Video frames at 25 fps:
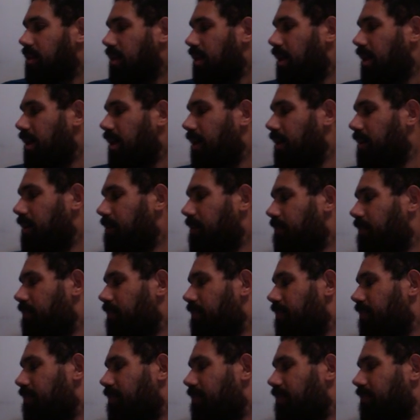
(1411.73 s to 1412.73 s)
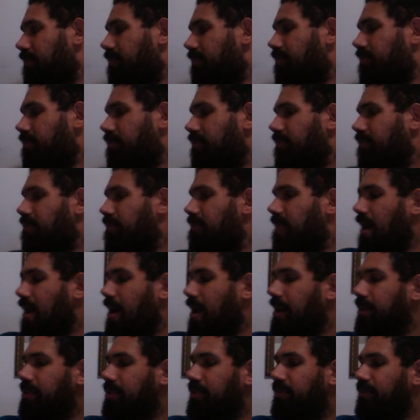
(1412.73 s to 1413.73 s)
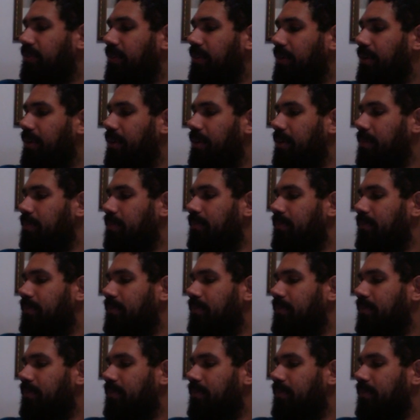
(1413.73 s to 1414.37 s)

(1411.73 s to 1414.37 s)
Uh, as for